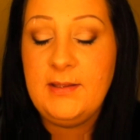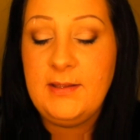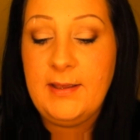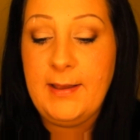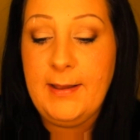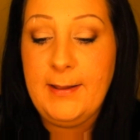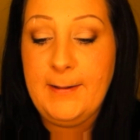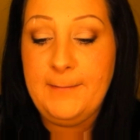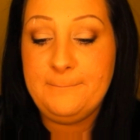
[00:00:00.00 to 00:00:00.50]

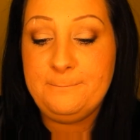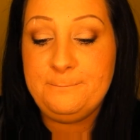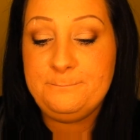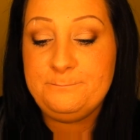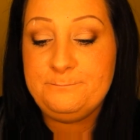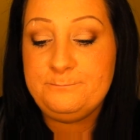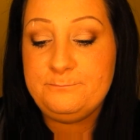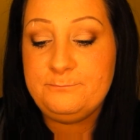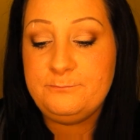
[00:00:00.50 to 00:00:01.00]

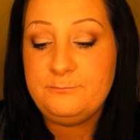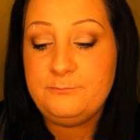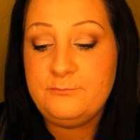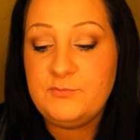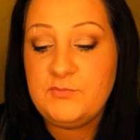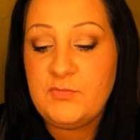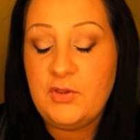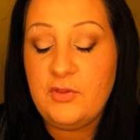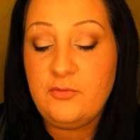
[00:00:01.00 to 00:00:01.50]

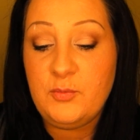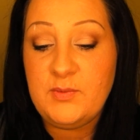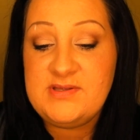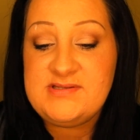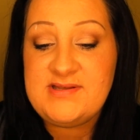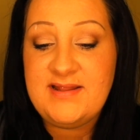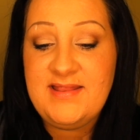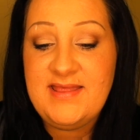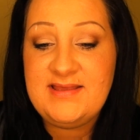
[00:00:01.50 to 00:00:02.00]
The
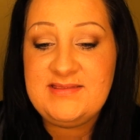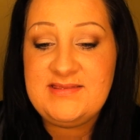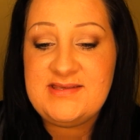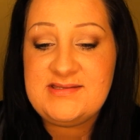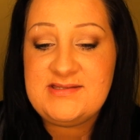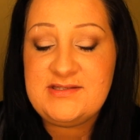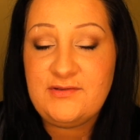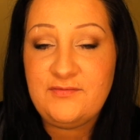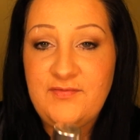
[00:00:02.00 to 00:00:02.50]
reason I like
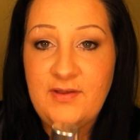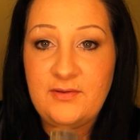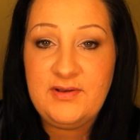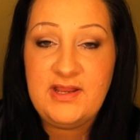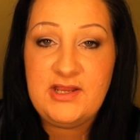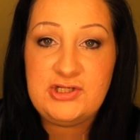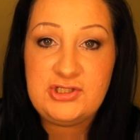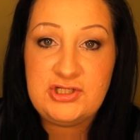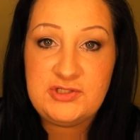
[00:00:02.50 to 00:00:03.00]
this
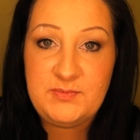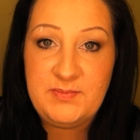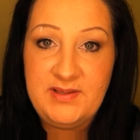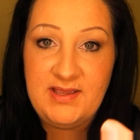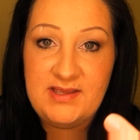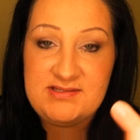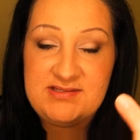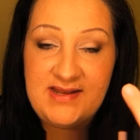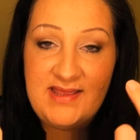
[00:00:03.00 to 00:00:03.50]
foundation is
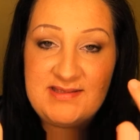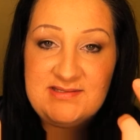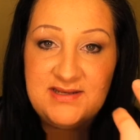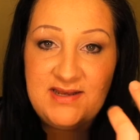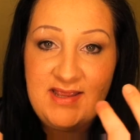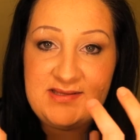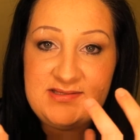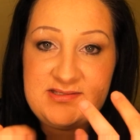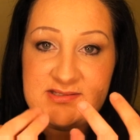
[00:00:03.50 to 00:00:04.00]
because it has a
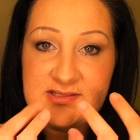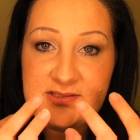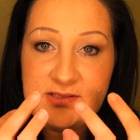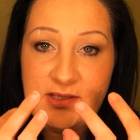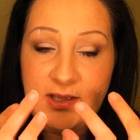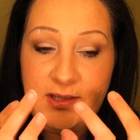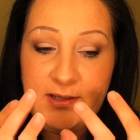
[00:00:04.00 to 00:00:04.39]
nice